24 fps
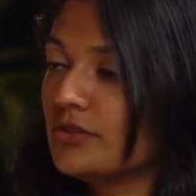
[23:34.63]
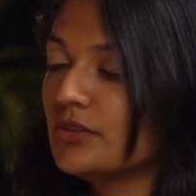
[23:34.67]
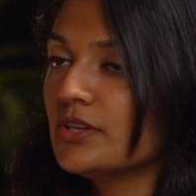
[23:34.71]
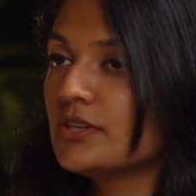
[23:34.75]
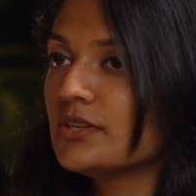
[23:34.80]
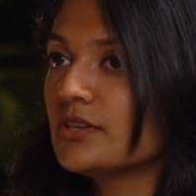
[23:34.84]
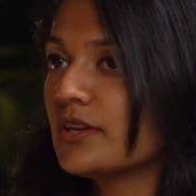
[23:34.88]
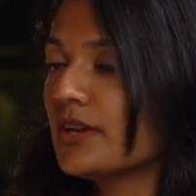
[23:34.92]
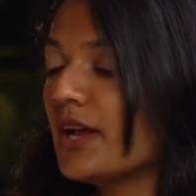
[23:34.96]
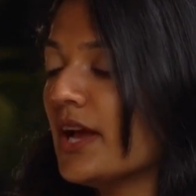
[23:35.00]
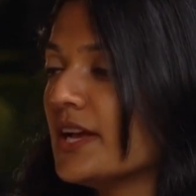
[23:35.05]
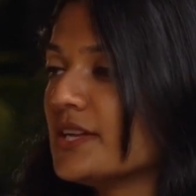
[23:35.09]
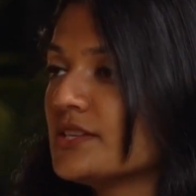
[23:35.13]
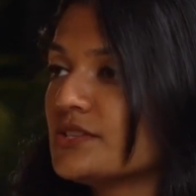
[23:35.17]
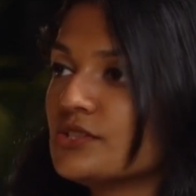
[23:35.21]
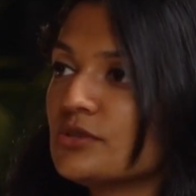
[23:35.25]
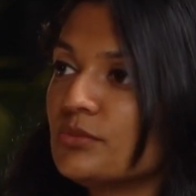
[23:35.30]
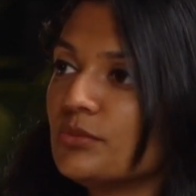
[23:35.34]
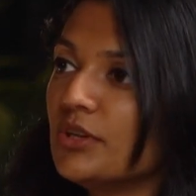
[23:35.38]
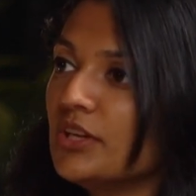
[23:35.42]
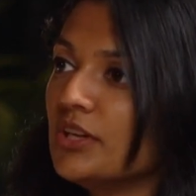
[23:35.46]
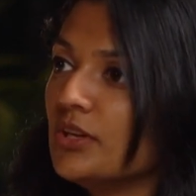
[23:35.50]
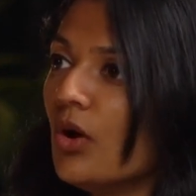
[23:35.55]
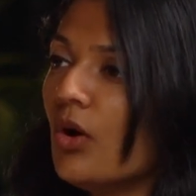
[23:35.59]
It has to
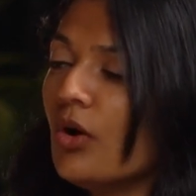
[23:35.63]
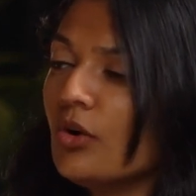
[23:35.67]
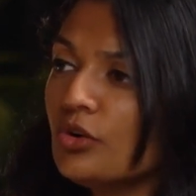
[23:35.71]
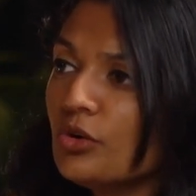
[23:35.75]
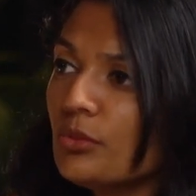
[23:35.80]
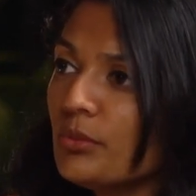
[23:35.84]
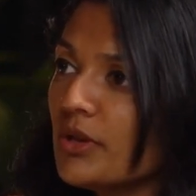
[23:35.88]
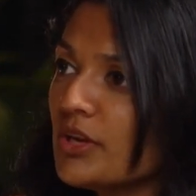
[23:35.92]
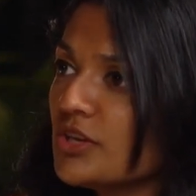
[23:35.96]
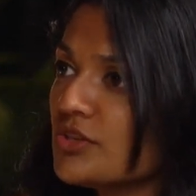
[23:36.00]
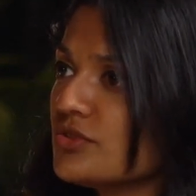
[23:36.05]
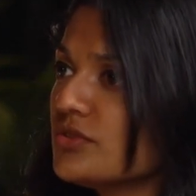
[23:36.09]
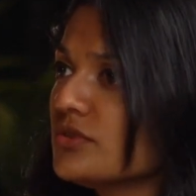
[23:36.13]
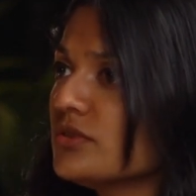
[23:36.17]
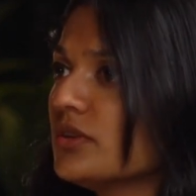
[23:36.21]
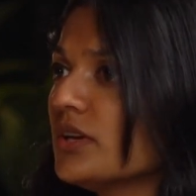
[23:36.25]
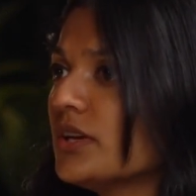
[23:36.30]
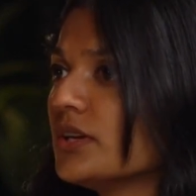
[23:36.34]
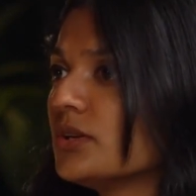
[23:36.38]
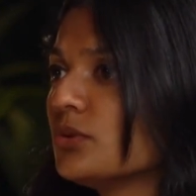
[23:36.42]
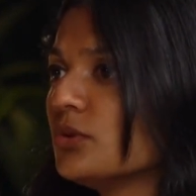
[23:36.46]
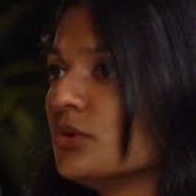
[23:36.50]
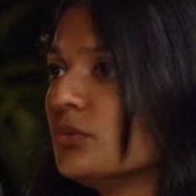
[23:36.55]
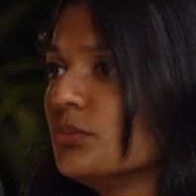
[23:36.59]
be in automation,
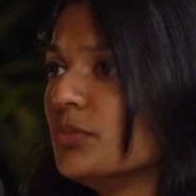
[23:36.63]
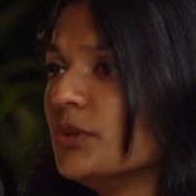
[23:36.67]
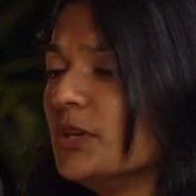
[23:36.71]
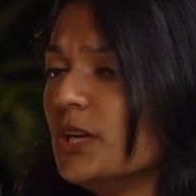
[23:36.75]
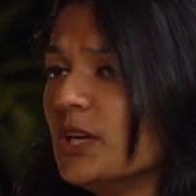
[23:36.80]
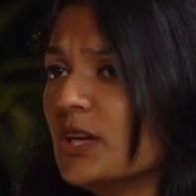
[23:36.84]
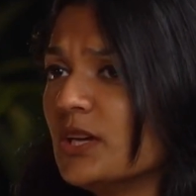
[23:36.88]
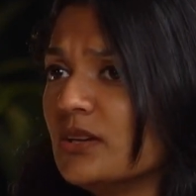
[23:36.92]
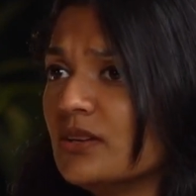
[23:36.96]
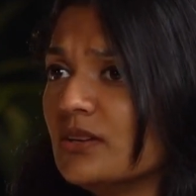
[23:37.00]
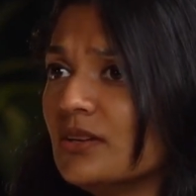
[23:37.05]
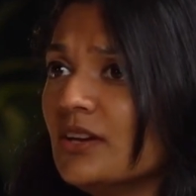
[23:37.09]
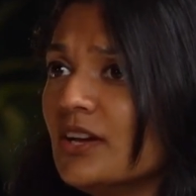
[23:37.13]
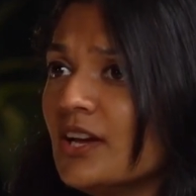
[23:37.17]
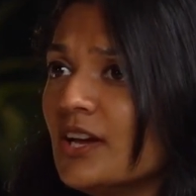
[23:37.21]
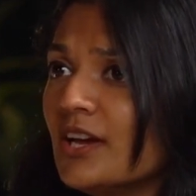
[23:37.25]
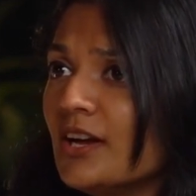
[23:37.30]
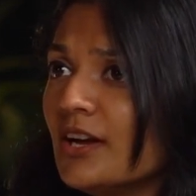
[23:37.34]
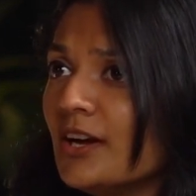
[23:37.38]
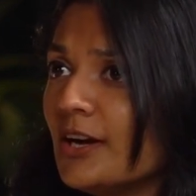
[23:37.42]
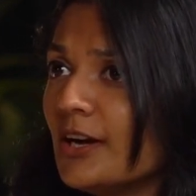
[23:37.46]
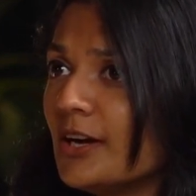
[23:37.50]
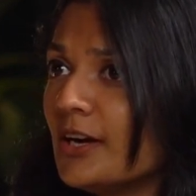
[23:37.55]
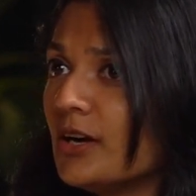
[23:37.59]
it could be in
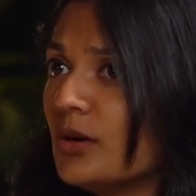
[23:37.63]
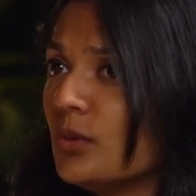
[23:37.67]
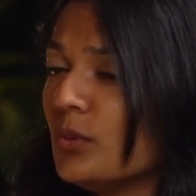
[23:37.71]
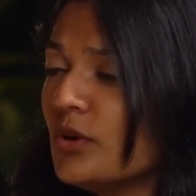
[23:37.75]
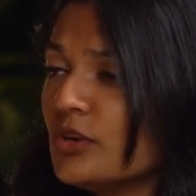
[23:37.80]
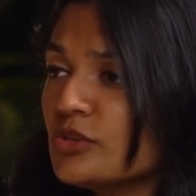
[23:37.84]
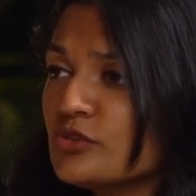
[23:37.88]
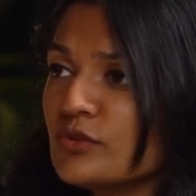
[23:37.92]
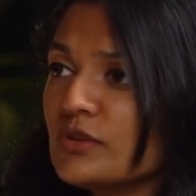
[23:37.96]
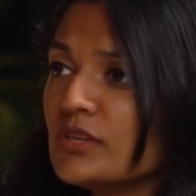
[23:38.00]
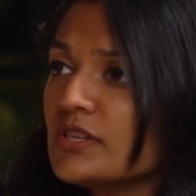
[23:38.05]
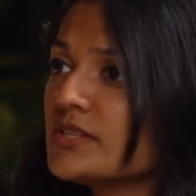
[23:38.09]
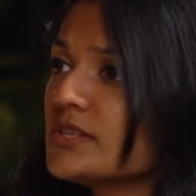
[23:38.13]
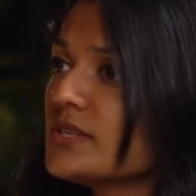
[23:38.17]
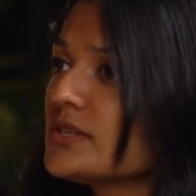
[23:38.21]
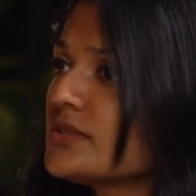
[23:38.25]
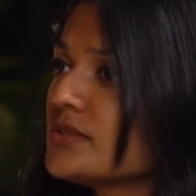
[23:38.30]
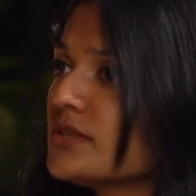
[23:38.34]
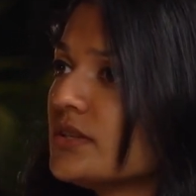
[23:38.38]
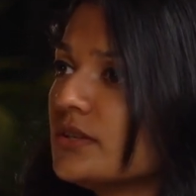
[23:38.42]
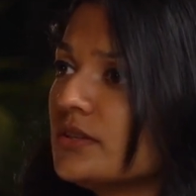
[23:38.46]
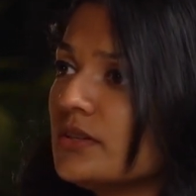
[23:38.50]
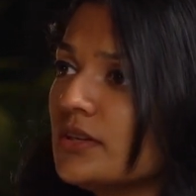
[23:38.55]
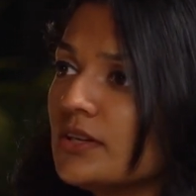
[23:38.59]
virtual
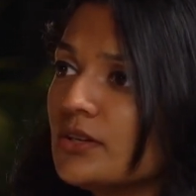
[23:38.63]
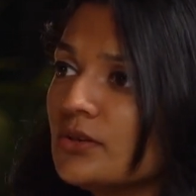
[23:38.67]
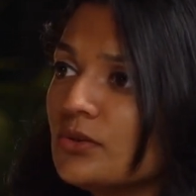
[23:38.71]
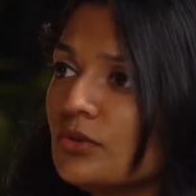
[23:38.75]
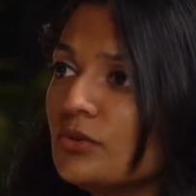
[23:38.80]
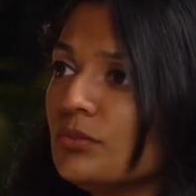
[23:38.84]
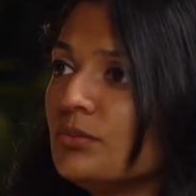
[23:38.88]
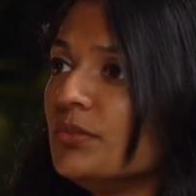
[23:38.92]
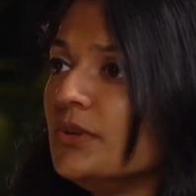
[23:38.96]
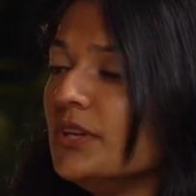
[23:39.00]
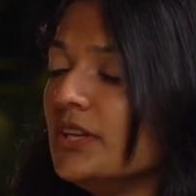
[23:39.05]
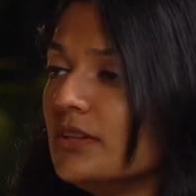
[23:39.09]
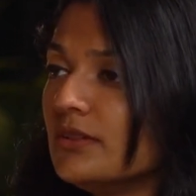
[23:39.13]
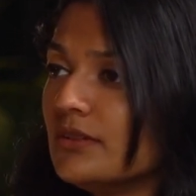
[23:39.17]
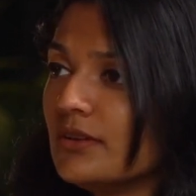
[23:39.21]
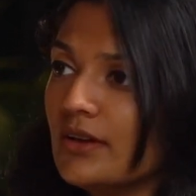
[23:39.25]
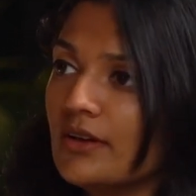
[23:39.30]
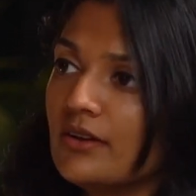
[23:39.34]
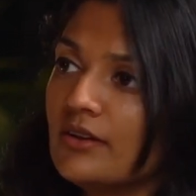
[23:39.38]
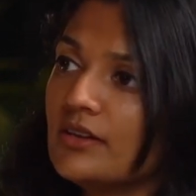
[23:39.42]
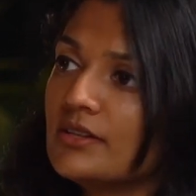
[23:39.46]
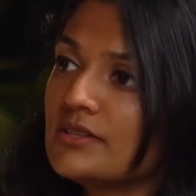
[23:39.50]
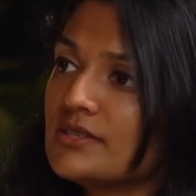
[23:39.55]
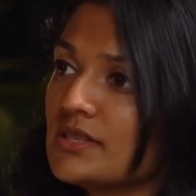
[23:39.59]
assistant, it could be
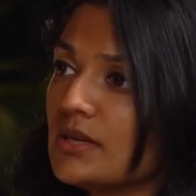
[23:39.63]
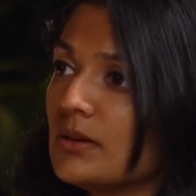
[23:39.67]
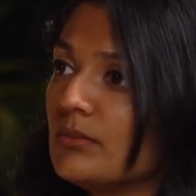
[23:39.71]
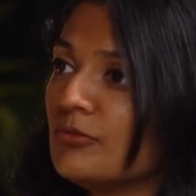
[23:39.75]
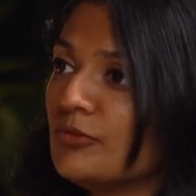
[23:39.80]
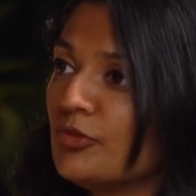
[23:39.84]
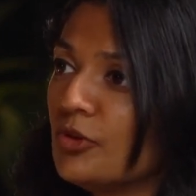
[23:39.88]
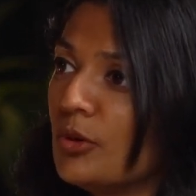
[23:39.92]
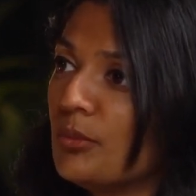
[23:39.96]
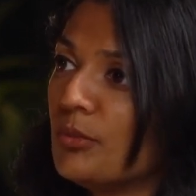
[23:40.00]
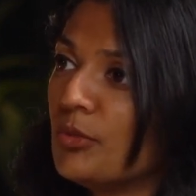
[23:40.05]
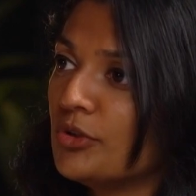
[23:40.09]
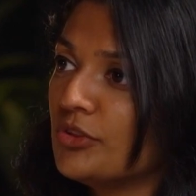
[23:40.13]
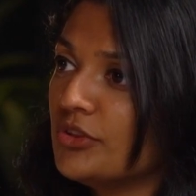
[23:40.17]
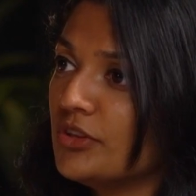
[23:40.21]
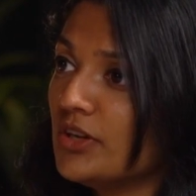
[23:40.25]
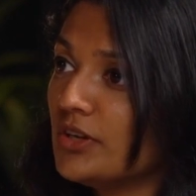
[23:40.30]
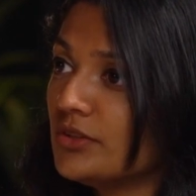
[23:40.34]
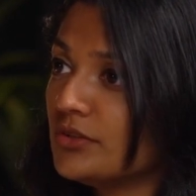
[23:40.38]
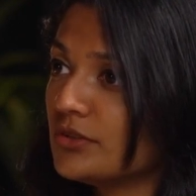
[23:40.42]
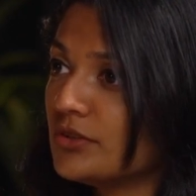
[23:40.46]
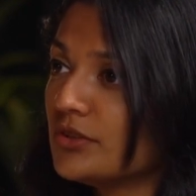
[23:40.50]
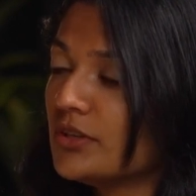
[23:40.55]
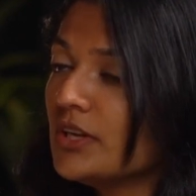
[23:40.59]
there in some form or the
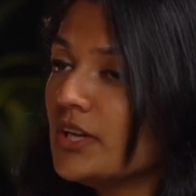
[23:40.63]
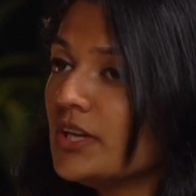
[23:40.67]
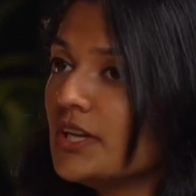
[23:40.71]
other.